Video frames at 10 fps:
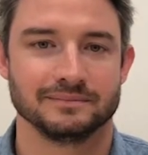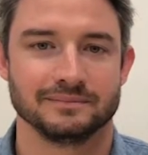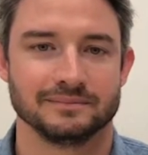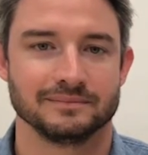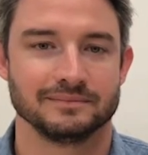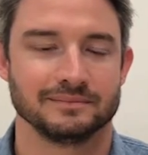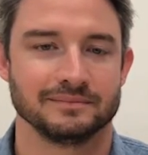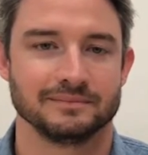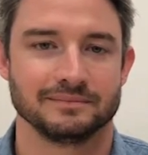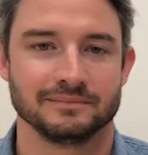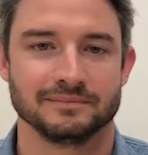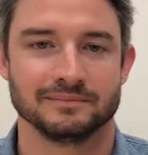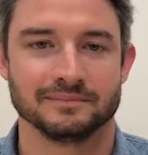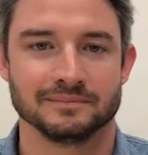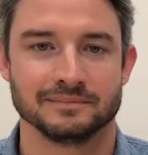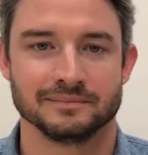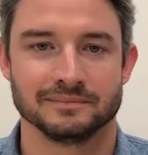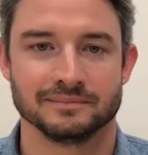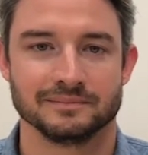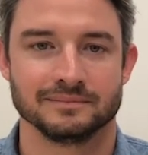
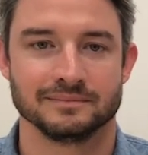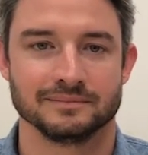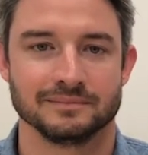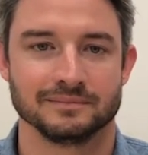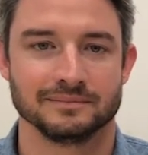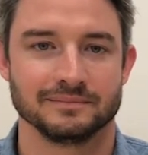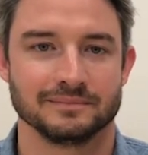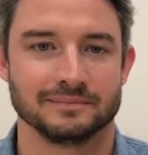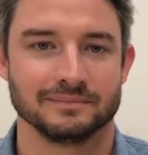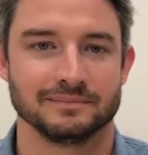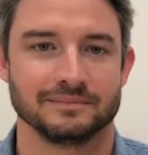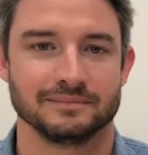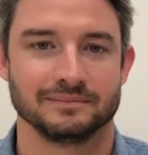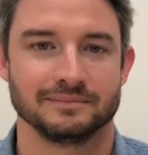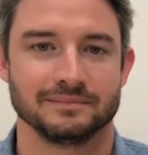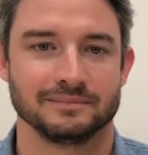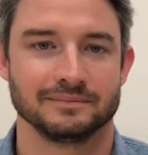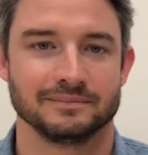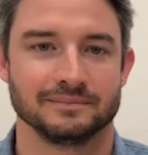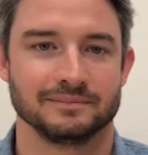
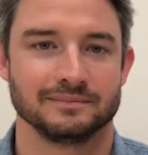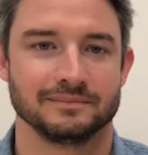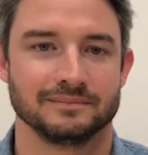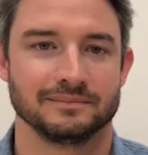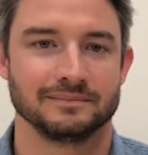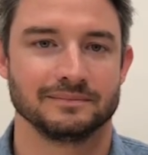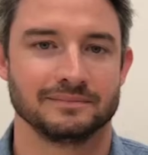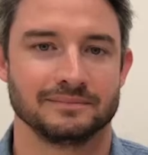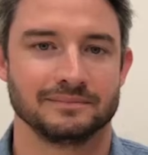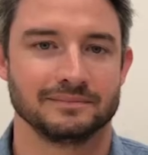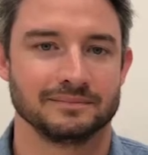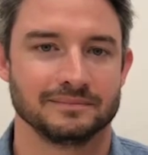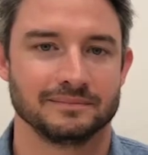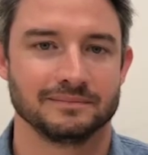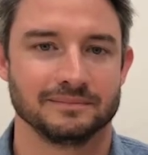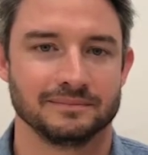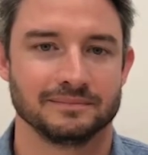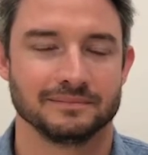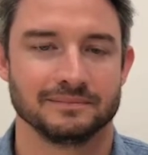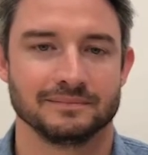
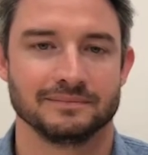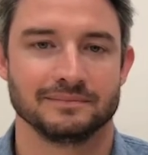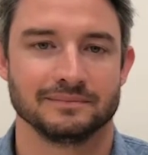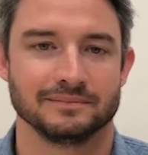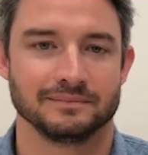The person shown says nothing.